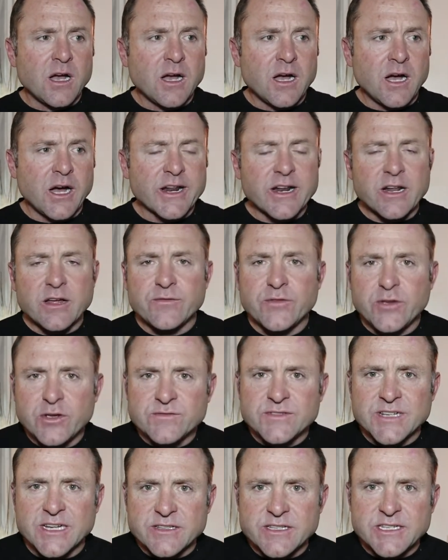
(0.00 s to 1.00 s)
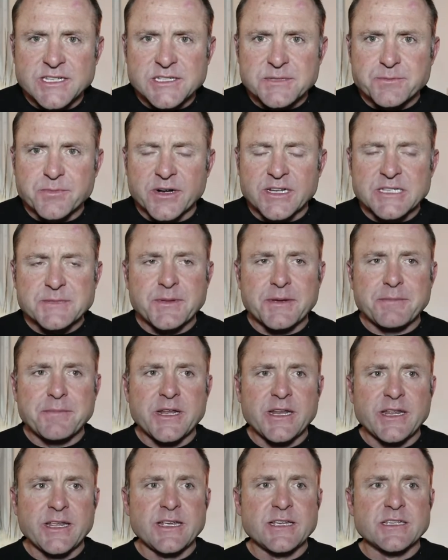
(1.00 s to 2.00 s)
I don't know if you've done this, but I spent
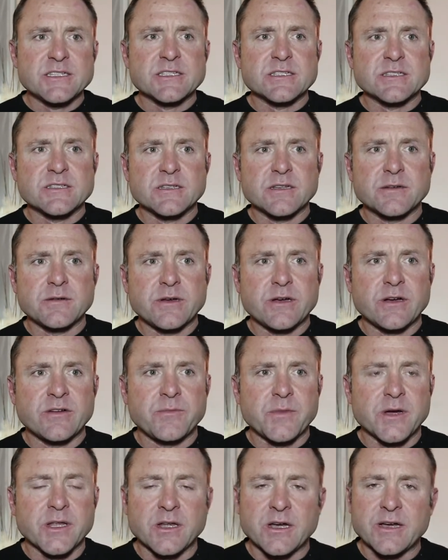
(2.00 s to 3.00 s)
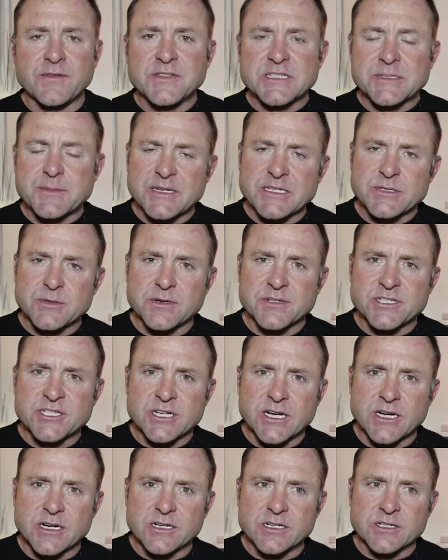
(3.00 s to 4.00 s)
many years of my life, especially when I was
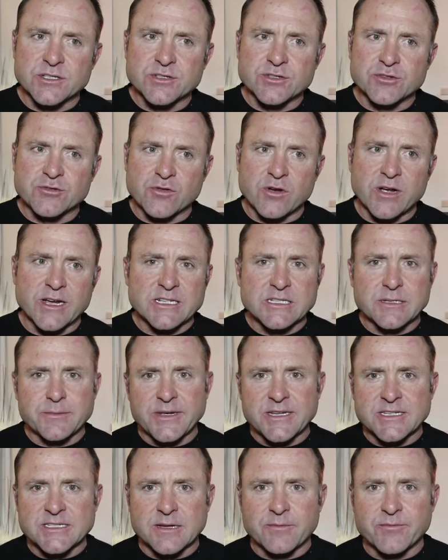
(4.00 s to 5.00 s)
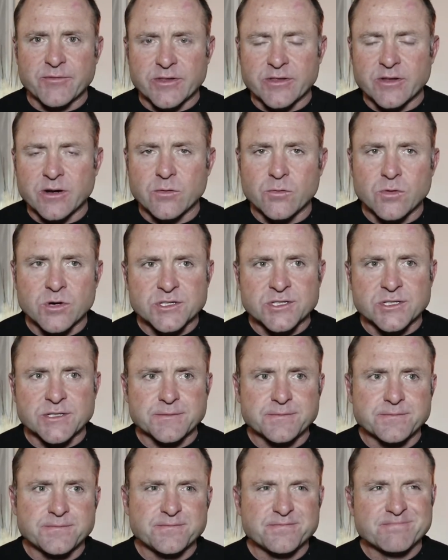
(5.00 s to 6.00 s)
younger, trying to be something that I
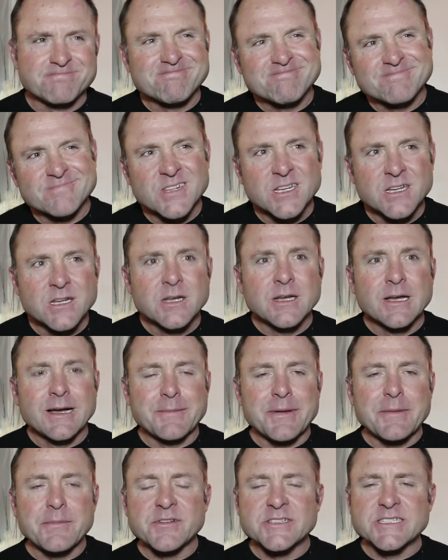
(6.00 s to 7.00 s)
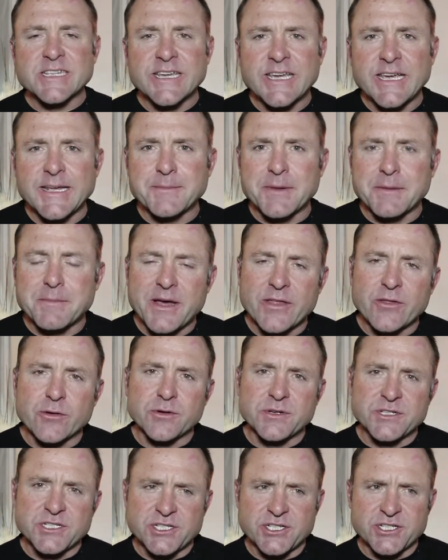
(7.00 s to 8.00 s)
wasn't. I remember as a kid, my mother
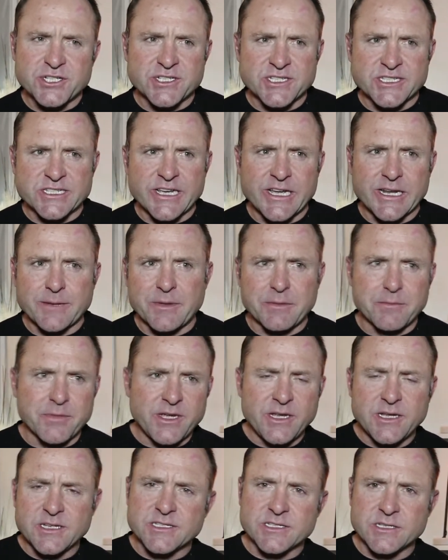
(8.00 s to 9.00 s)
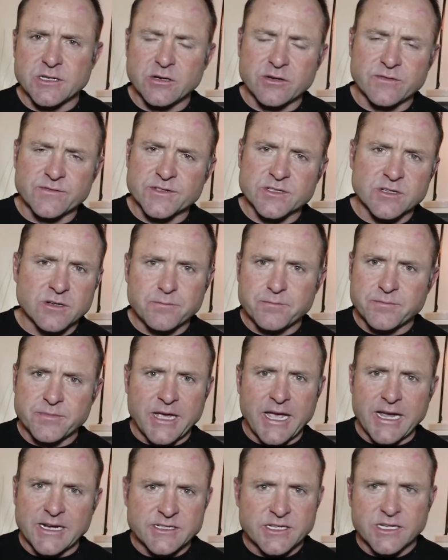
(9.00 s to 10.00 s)
always used to say to me, be yourself, stop
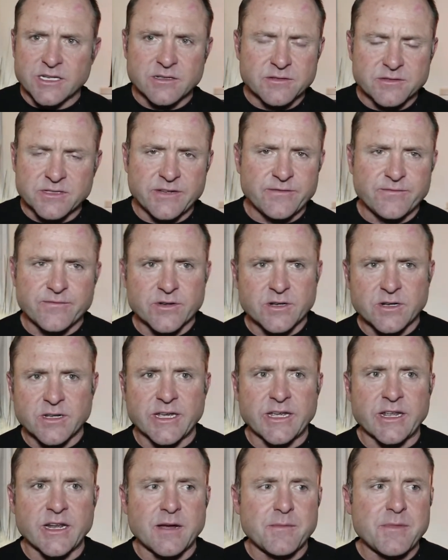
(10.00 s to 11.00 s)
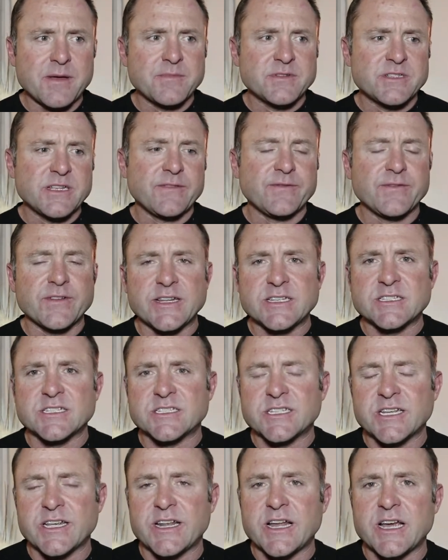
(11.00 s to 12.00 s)
acting differently. I remember definitely as a
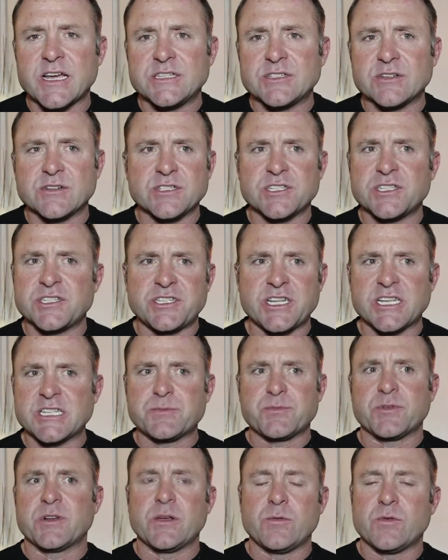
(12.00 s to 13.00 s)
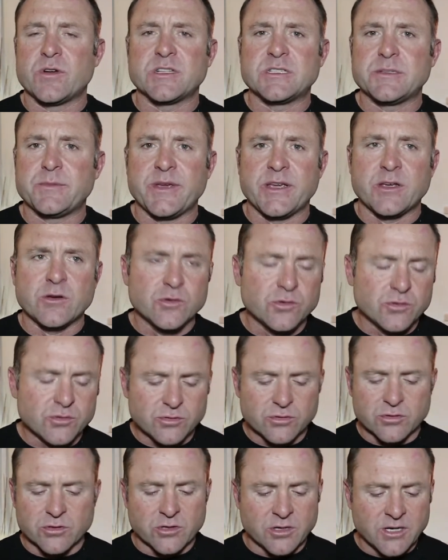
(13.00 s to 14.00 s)
teenager, I just desperately wanted to be
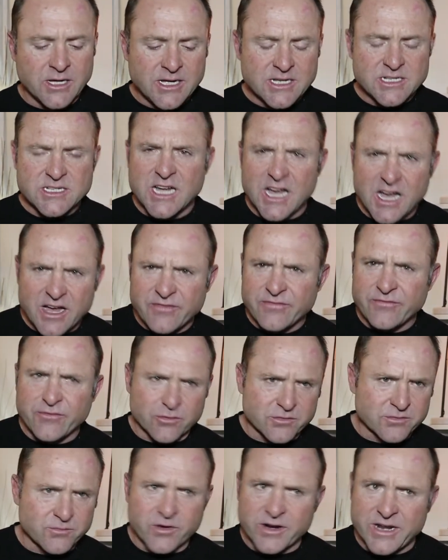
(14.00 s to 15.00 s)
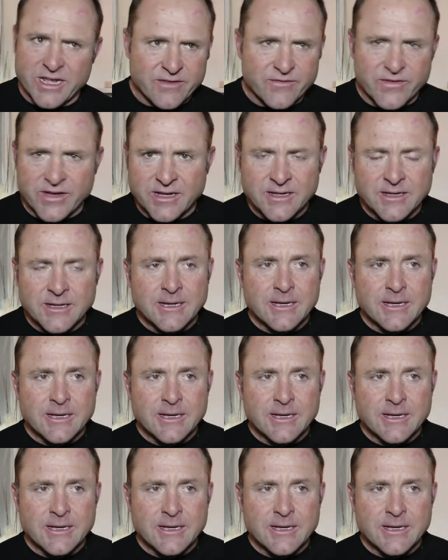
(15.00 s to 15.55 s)
cool or tough or whatever.